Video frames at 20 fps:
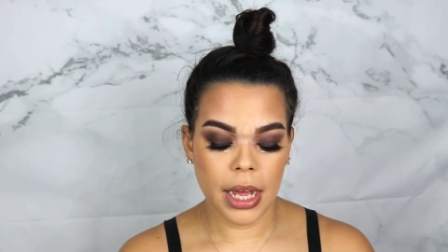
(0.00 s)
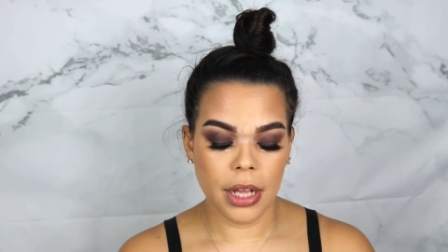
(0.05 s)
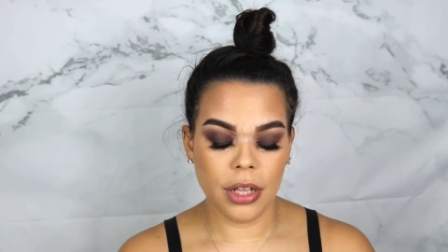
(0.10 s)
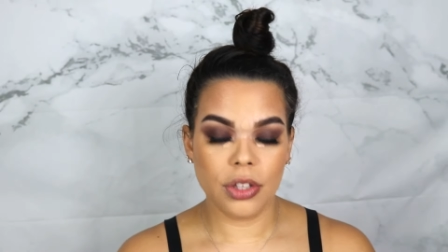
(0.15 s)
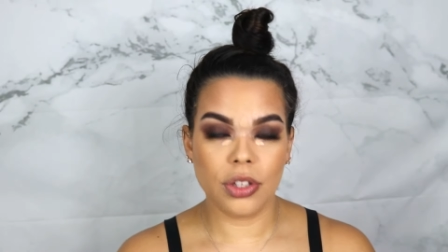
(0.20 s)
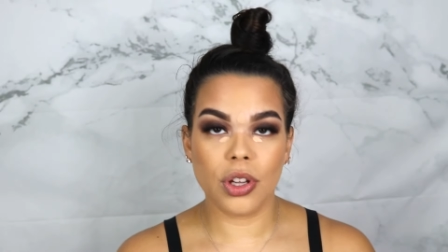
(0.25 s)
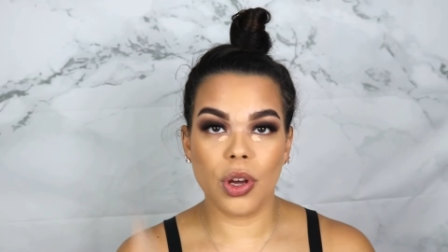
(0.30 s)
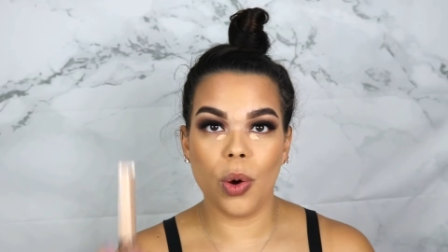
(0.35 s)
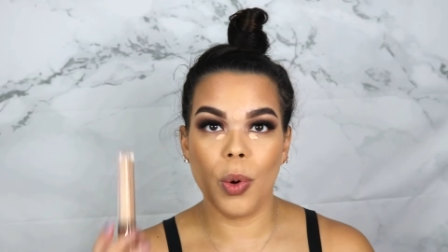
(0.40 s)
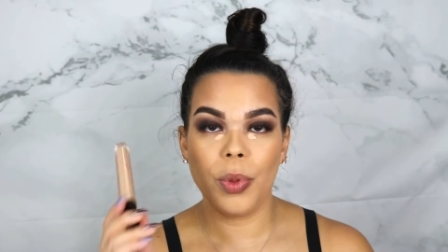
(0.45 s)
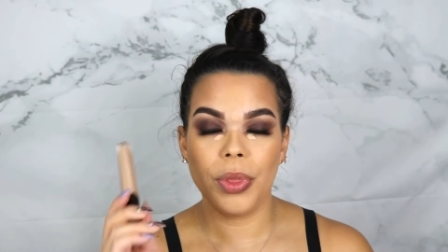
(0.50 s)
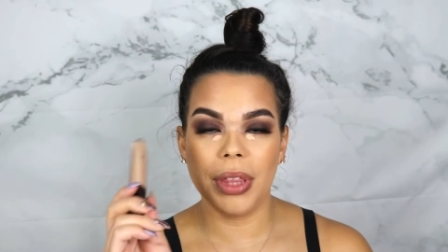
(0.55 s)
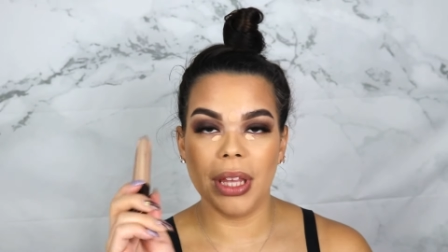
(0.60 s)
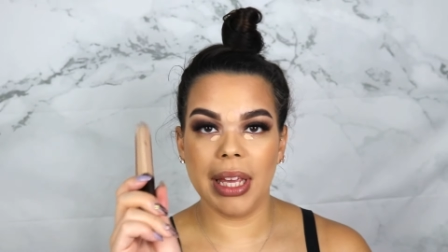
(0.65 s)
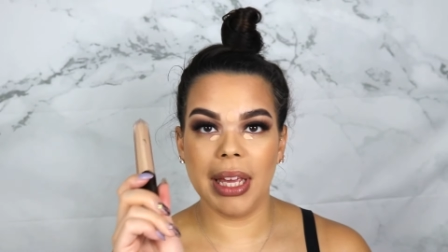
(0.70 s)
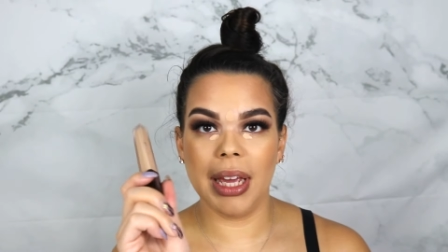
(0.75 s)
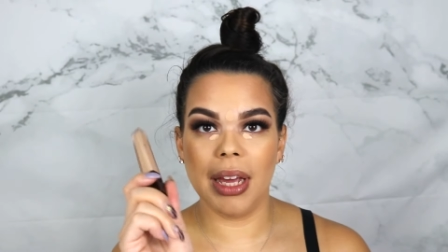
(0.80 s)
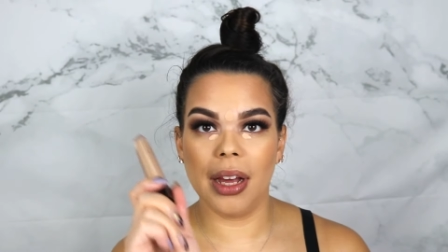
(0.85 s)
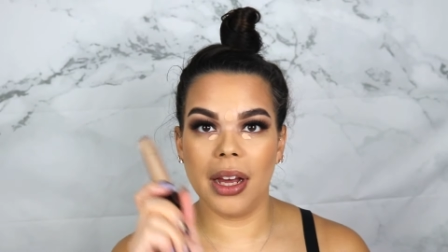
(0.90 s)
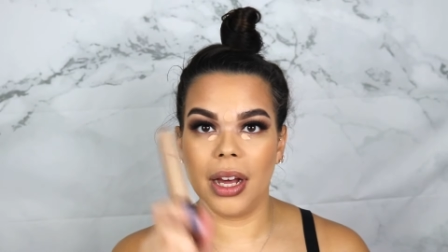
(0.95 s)
So
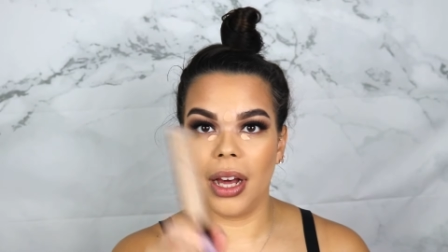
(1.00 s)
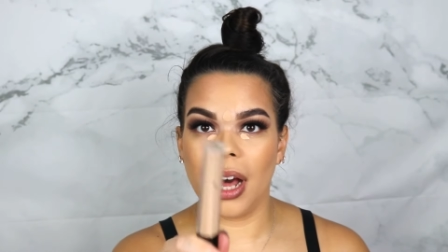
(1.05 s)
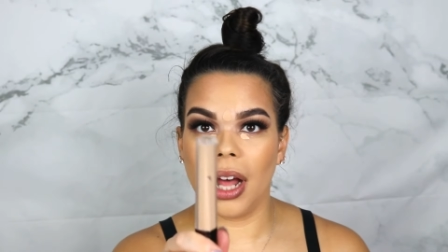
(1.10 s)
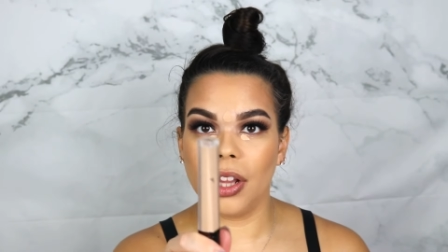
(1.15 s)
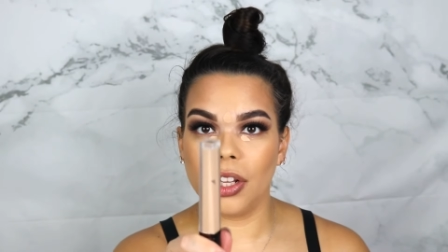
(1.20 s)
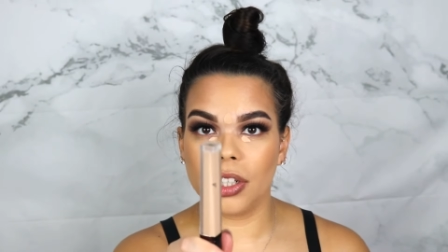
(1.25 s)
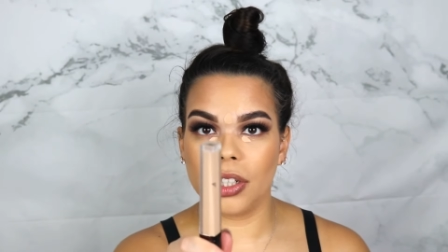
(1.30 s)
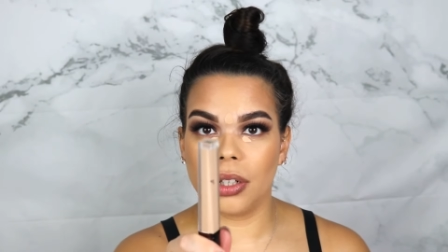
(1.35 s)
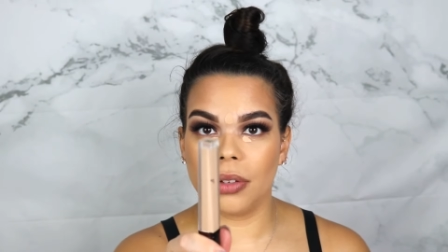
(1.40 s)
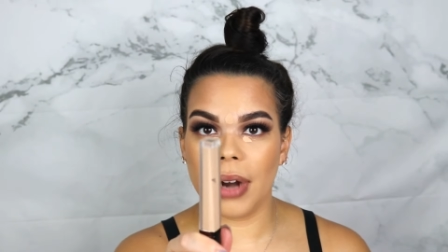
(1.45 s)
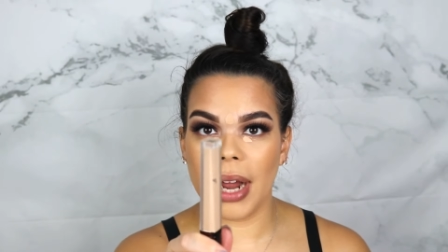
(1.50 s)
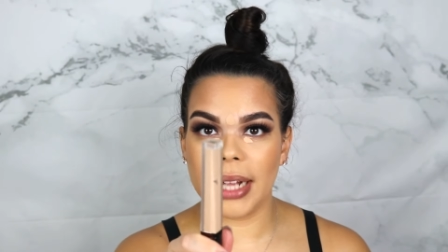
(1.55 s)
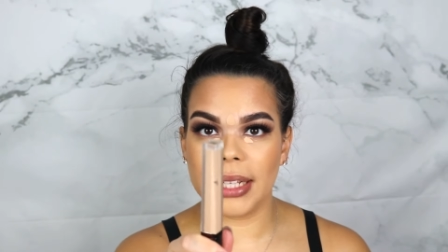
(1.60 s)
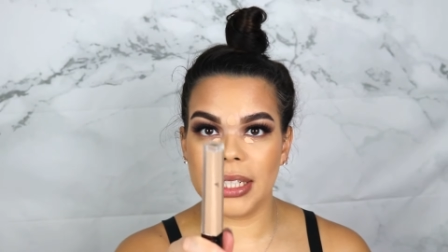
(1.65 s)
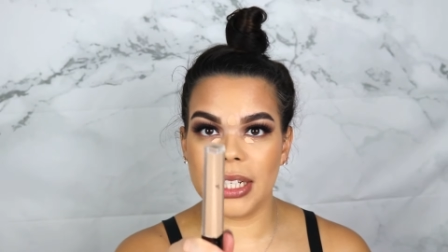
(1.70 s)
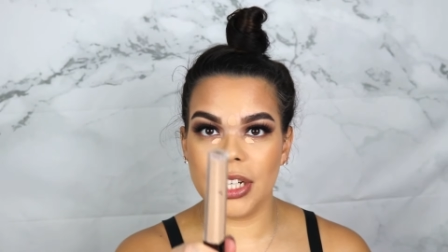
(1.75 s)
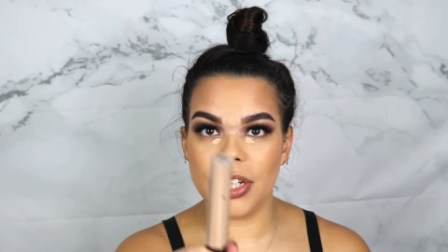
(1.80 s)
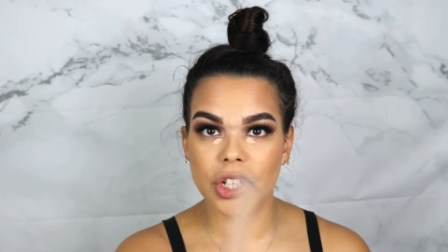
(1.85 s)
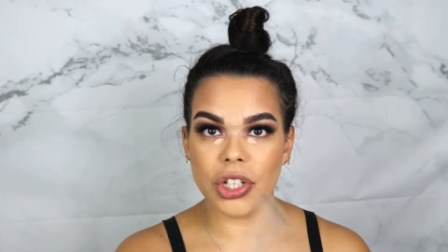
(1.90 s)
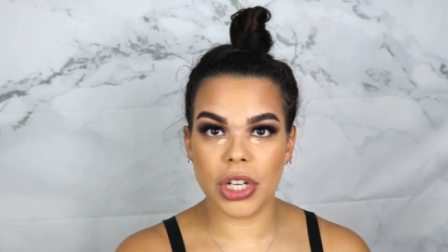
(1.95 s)
the color
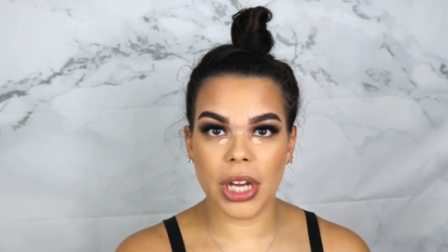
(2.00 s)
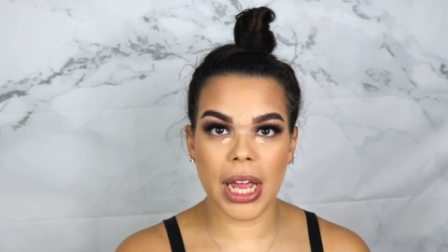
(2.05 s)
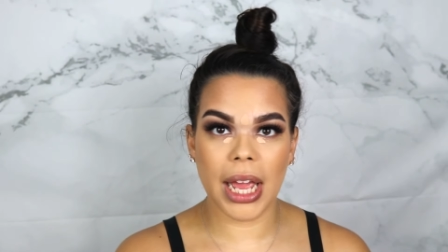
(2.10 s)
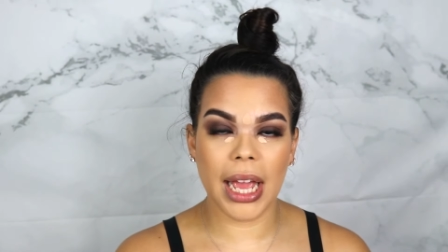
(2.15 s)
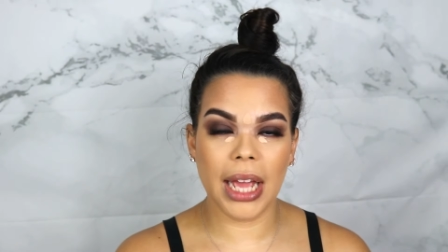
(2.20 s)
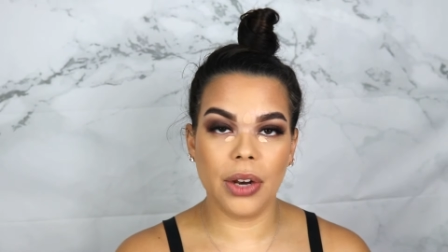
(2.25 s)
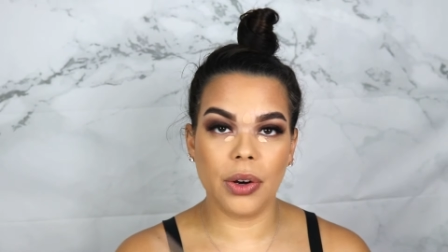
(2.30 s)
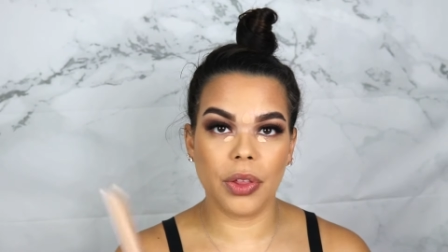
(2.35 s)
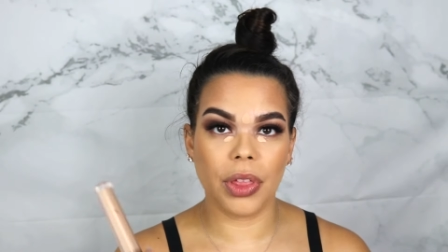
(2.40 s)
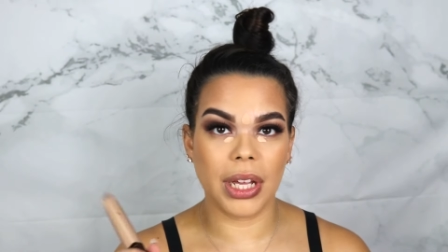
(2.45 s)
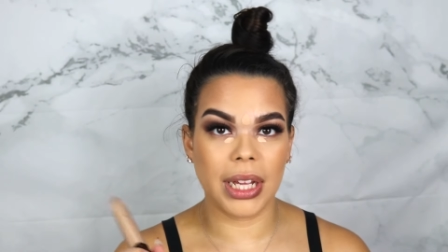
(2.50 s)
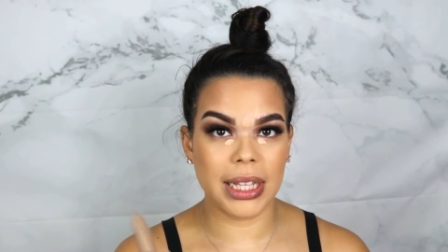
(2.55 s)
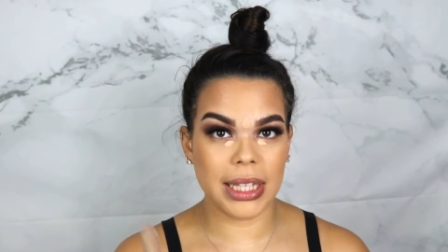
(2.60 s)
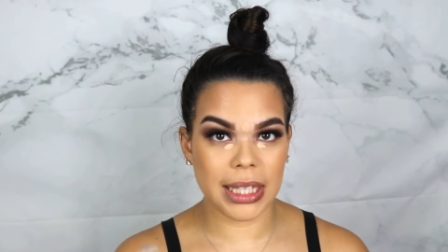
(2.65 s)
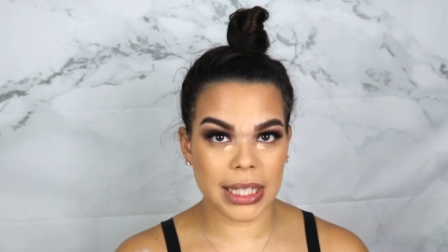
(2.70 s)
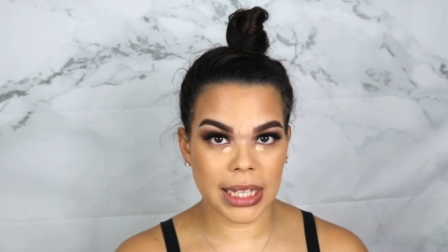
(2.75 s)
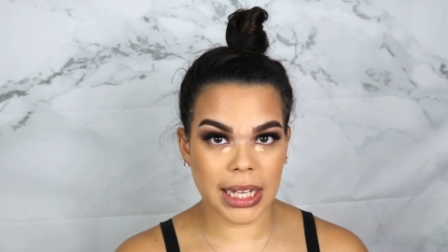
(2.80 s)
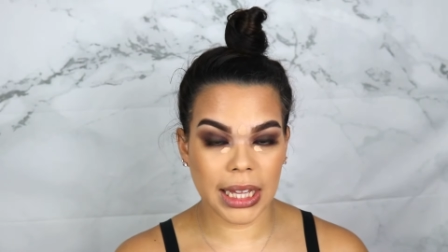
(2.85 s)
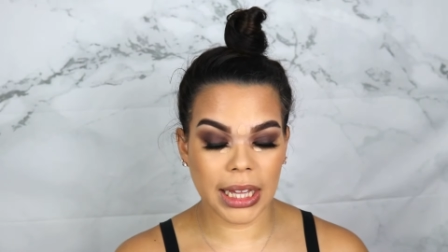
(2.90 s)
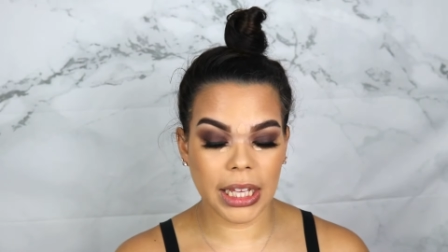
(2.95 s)
correcting shade or the
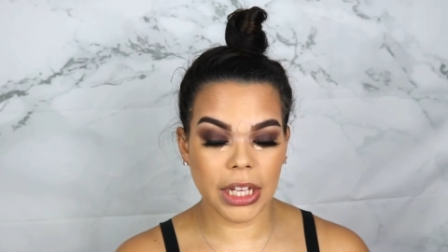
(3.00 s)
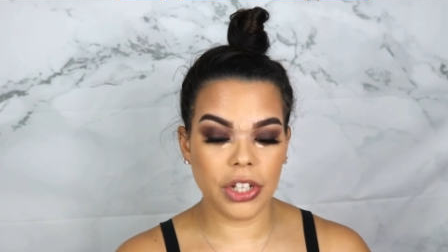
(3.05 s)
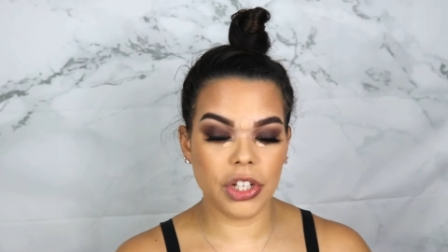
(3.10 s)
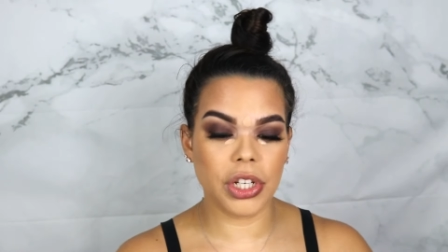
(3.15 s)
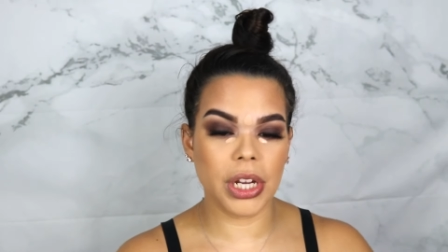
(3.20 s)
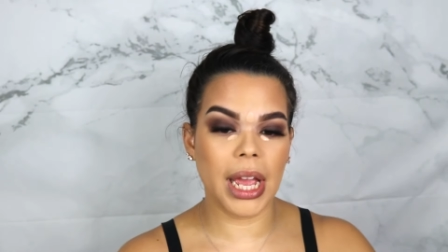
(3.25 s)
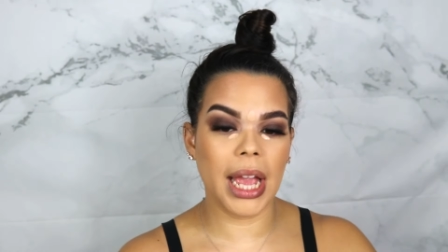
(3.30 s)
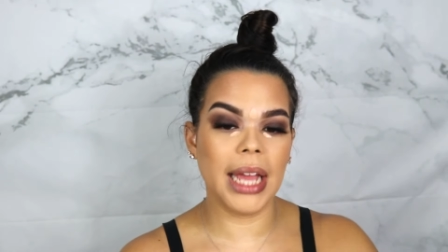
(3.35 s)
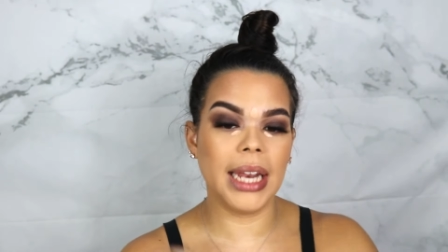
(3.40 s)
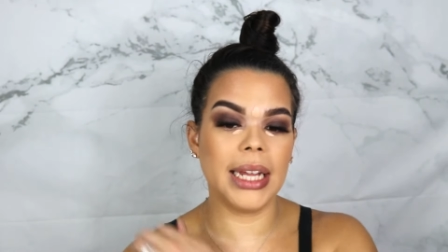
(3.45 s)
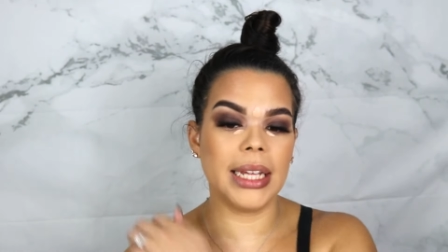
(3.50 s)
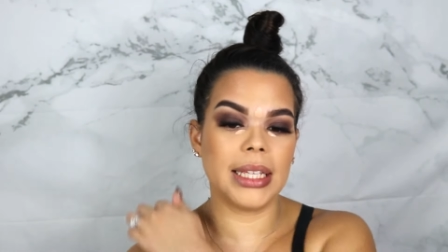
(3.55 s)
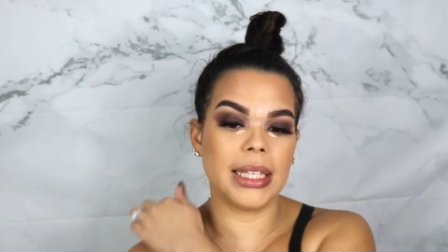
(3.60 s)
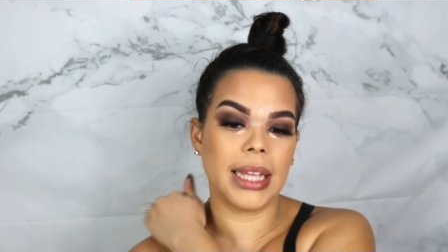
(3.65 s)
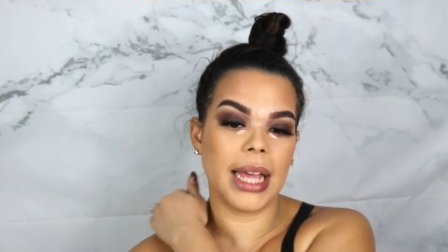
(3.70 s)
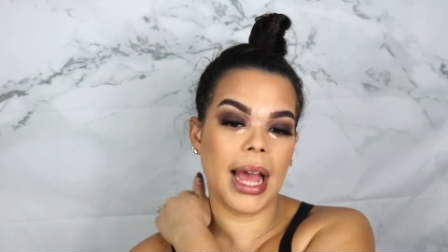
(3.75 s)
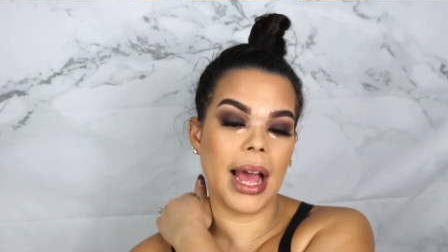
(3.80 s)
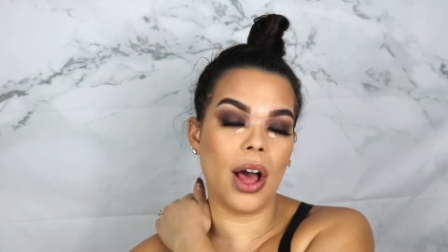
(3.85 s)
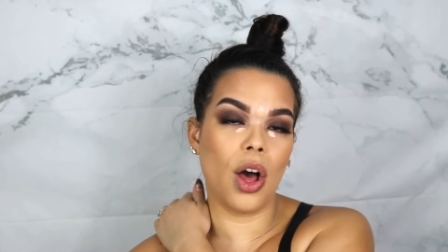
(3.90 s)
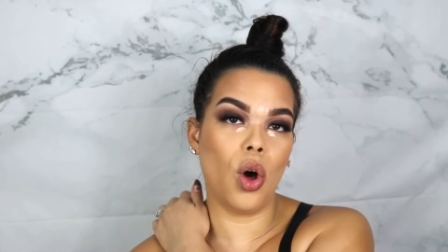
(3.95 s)
concealing shade is
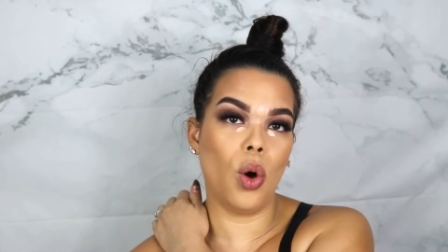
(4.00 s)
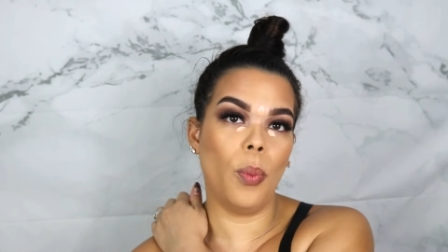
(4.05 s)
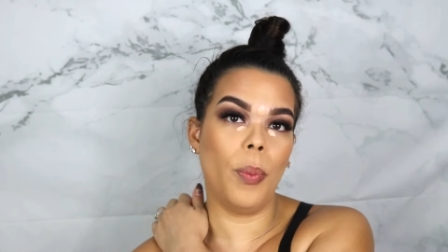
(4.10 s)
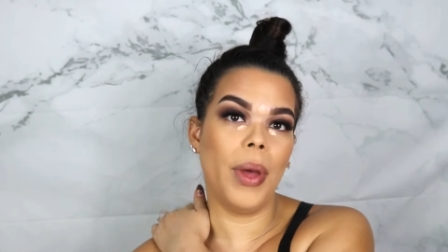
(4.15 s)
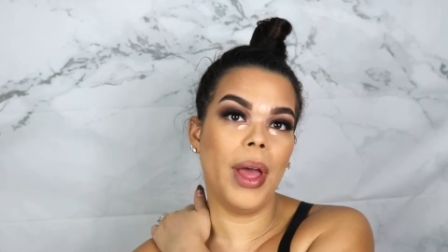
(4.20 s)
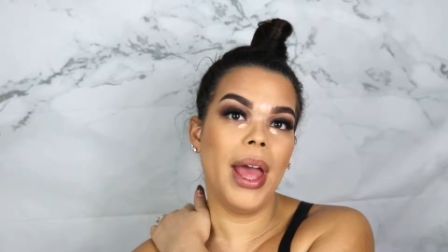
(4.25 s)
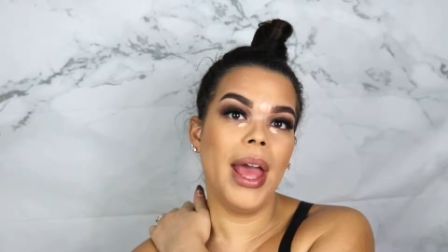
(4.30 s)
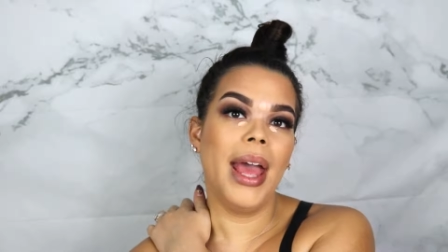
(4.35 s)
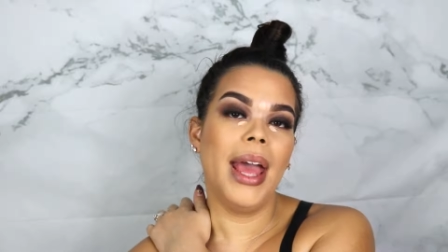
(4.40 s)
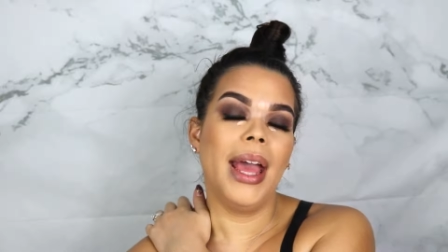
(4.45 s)
to help